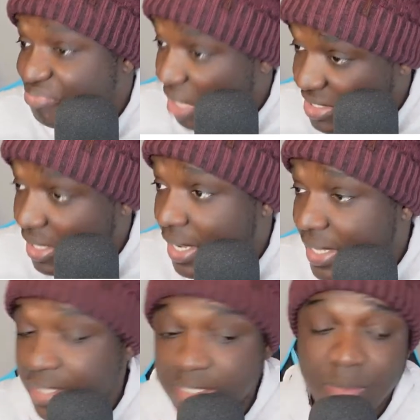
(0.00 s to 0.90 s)
That's all I
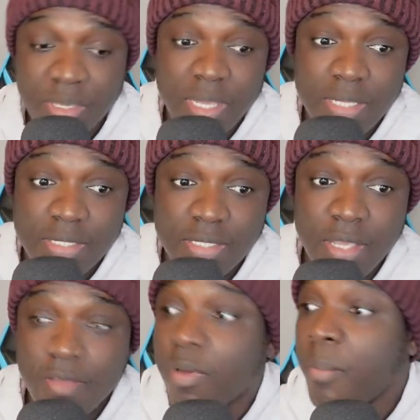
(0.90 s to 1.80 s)
can say because
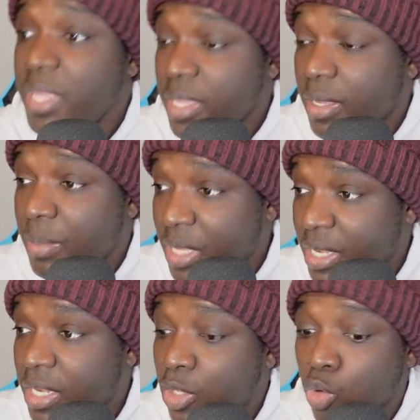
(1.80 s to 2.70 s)
for me, being
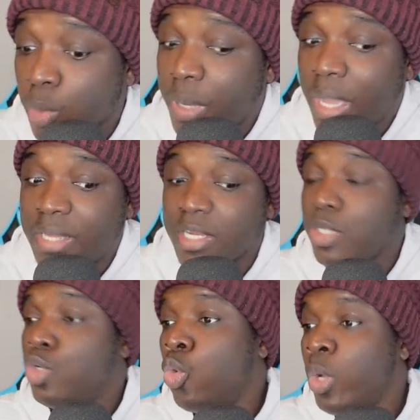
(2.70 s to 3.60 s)
in Europe and
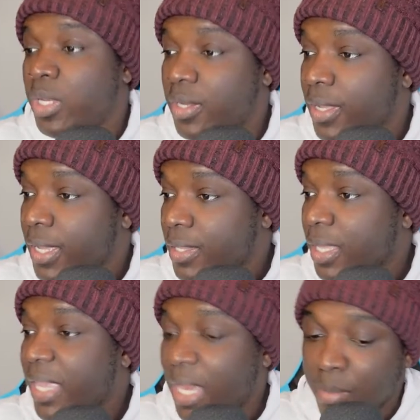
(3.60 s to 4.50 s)
knowing the
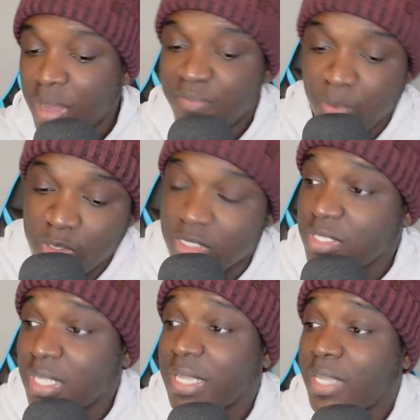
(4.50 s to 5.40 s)
caliber of persons
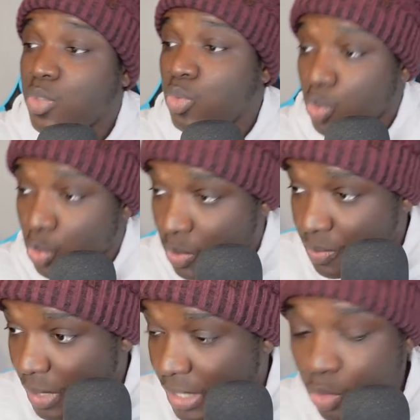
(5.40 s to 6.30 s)
that I do know
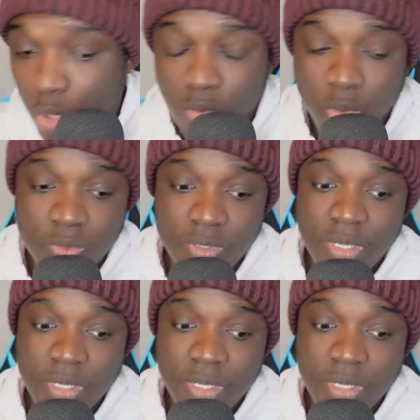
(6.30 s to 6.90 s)
and go around,